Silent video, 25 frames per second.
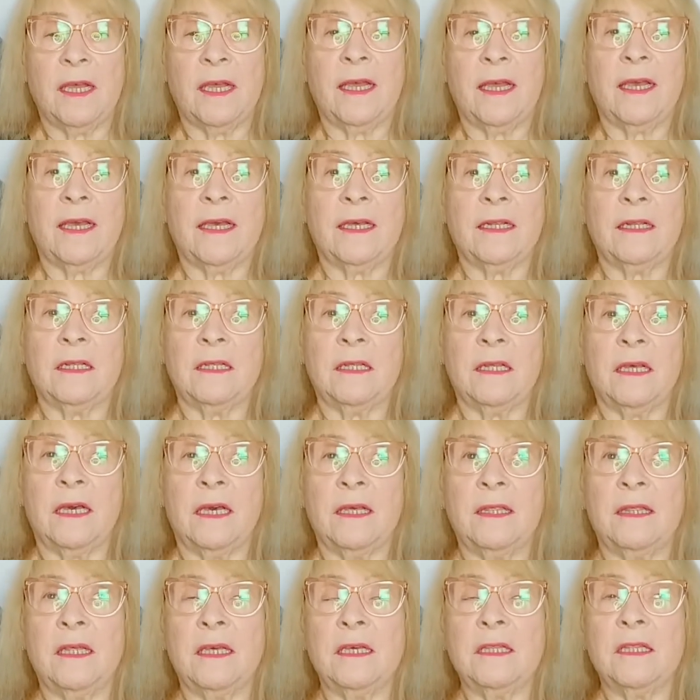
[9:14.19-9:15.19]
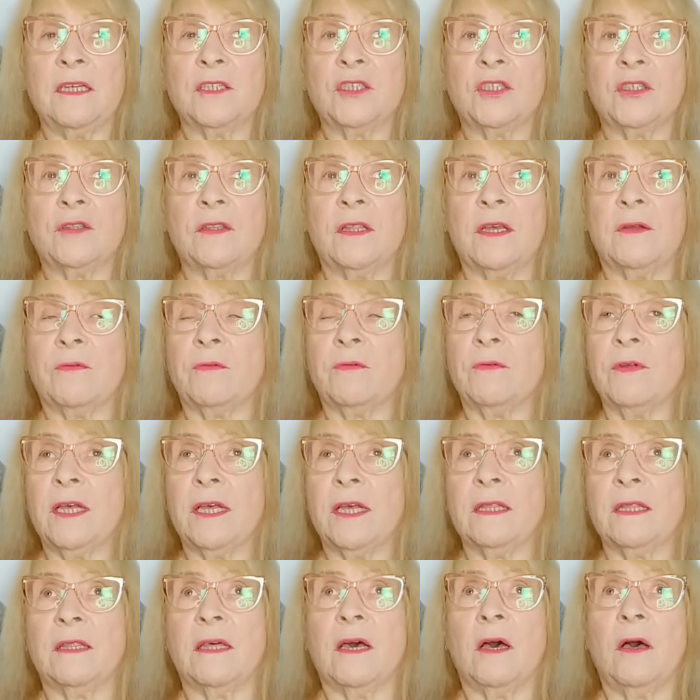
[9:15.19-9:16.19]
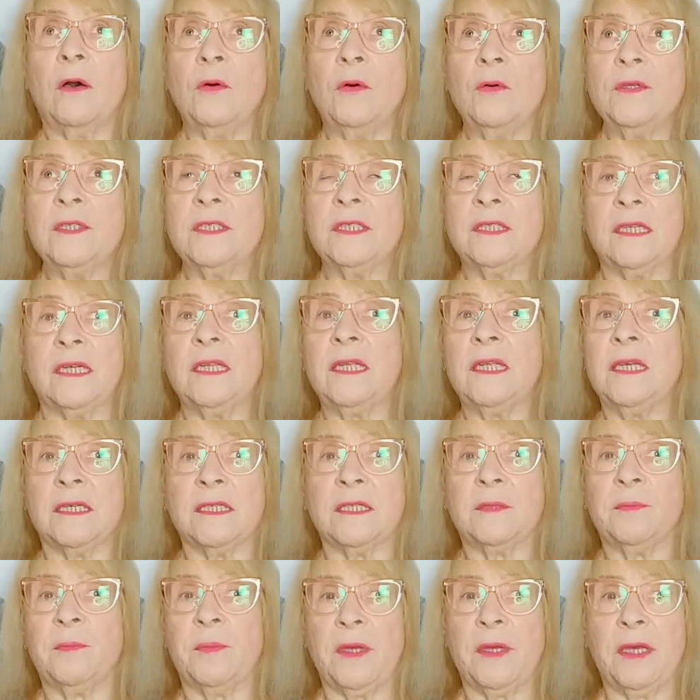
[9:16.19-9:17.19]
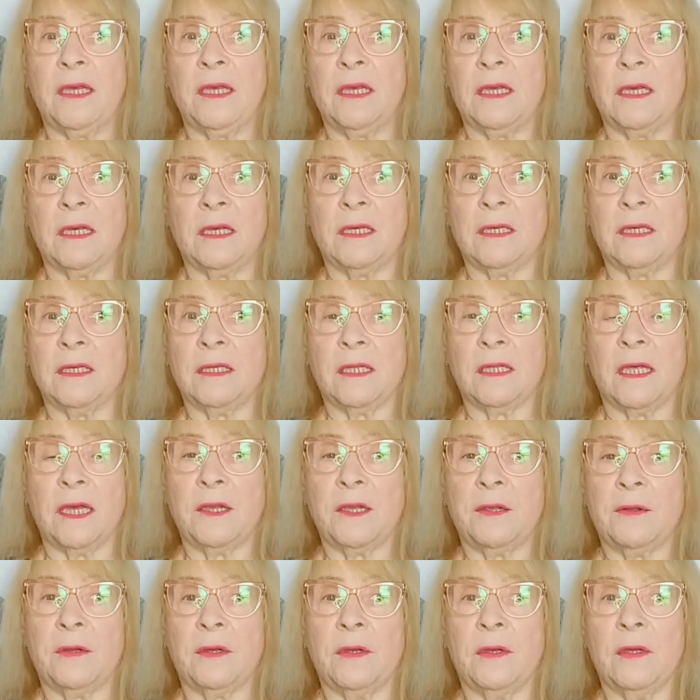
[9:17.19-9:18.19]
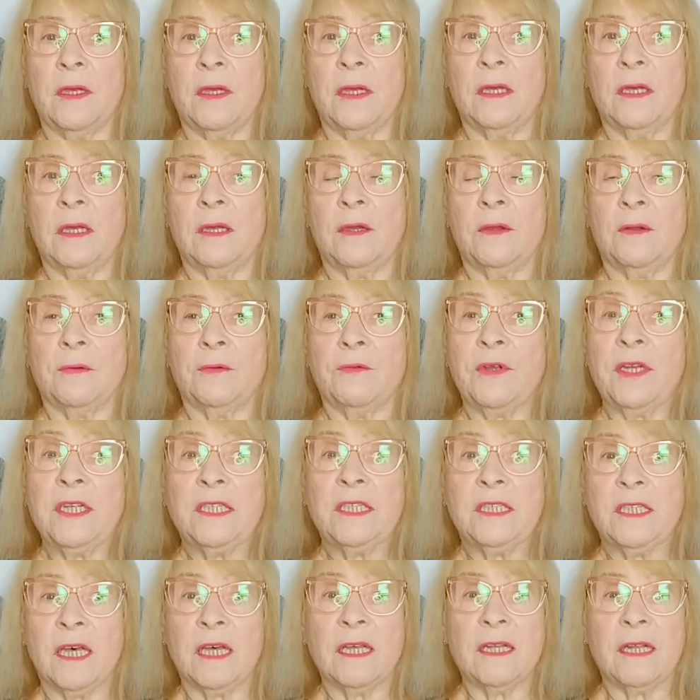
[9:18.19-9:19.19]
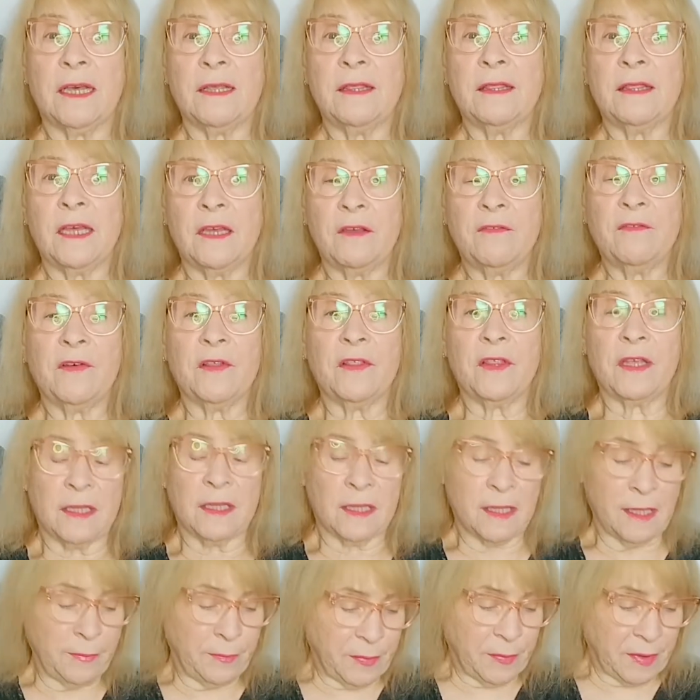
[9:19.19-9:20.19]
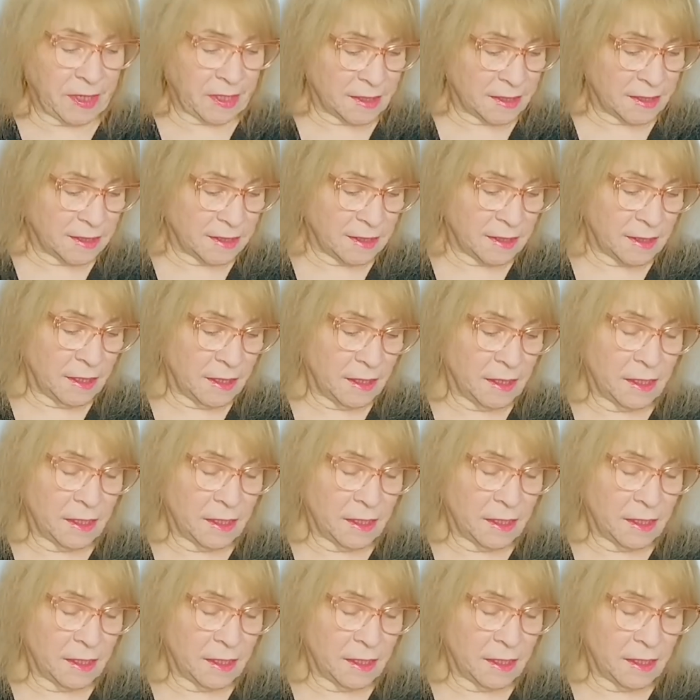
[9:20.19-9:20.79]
And I think that the whole city is being like redone, I think, for the Olympics,